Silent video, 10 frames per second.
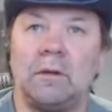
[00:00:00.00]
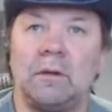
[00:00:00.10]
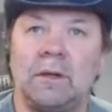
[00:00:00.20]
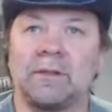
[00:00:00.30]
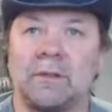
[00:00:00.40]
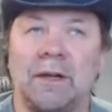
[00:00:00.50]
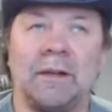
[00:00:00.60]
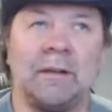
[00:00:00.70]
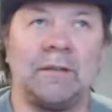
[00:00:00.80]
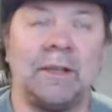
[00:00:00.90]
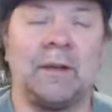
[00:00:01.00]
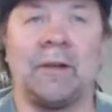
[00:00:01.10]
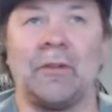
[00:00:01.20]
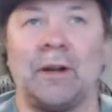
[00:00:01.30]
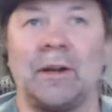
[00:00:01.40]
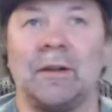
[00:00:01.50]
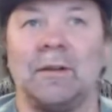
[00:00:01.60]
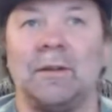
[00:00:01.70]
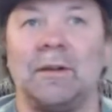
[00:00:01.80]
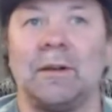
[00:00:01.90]
Thanks, Ryan. It is there.
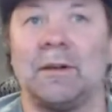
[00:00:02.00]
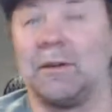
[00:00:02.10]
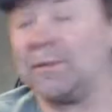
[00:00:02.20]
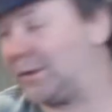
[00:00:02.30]
I don't know if it